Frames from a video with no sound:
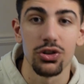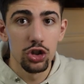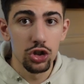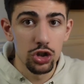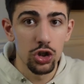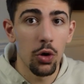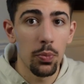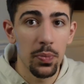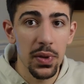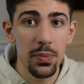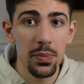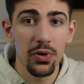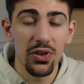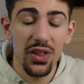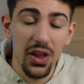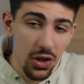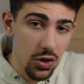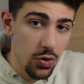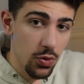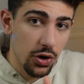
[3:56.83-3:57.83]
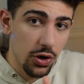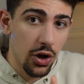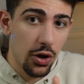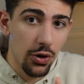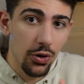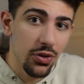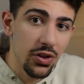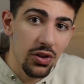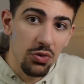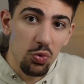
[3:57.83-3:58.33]
Show people that you are not
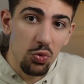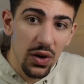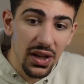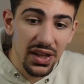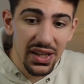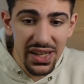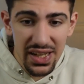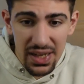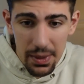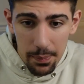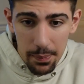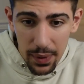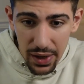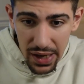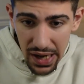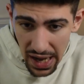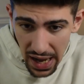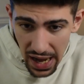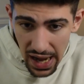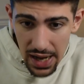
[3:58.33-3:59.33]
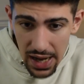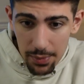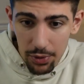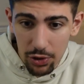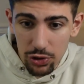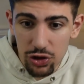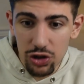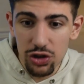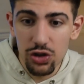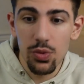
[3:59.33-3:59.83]
only willing, but
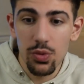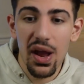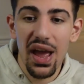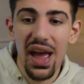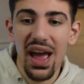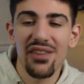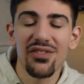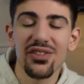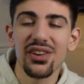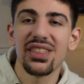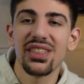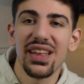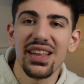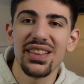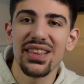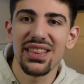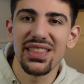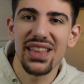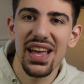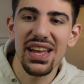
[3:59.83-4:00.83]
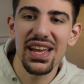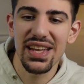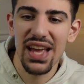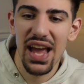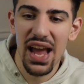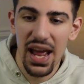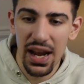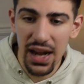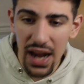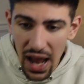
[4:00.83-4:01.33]
able to do everything that they
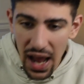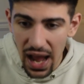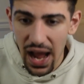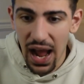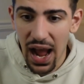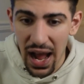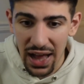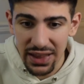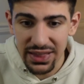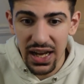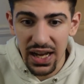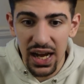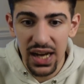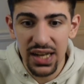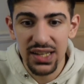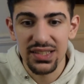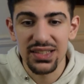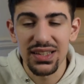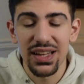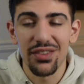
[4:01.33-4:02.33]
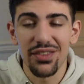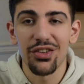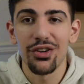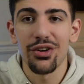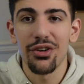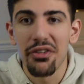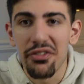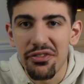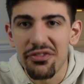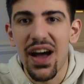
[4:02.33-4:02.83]
can at the highest
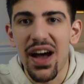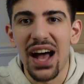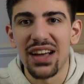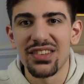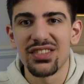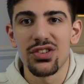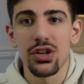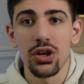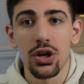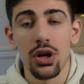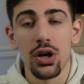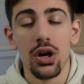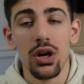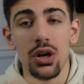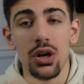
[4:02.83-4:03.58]
level faster